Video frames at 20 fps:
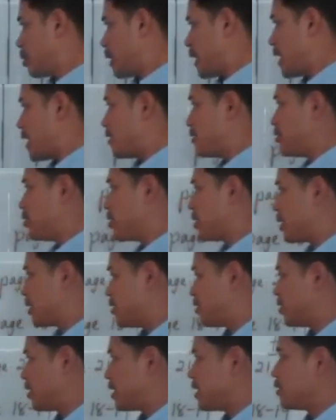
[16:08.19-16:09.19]
As you can
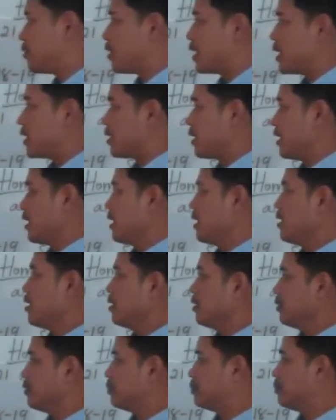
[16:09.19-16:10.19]
see right there,